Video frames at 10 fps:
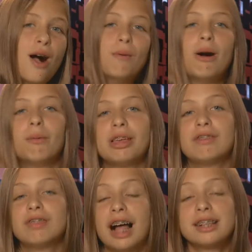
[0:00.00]
While we
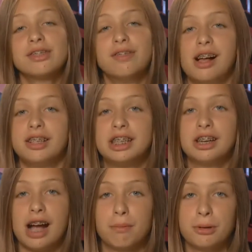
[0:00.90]
have lots of
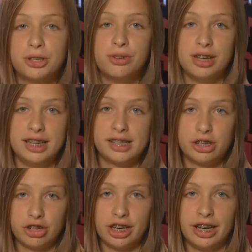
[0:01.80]
volunteer opportunities
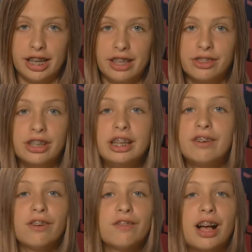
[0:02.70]
at Trinity, the
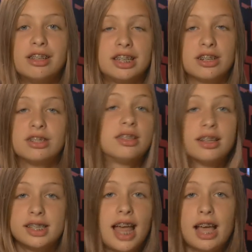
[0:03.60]
need for volunteers
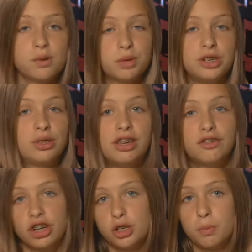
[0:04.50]
doesn't end when you
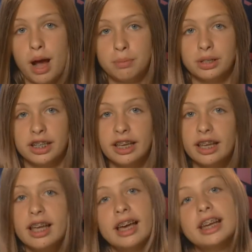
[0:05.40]
leave church property.
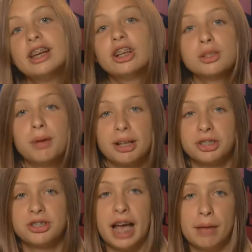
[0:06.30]
Here is
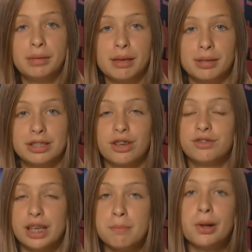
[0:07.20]
Pastor Tom Gibbons
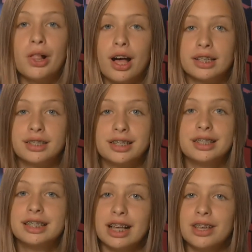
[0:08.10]
of St. Paul Austin
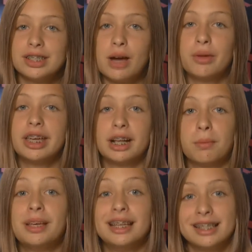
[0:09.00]
to tell us how we can
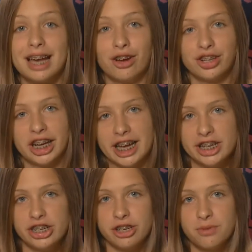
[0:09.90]
help his
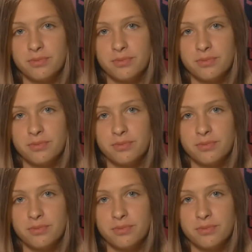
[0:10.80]
congregation.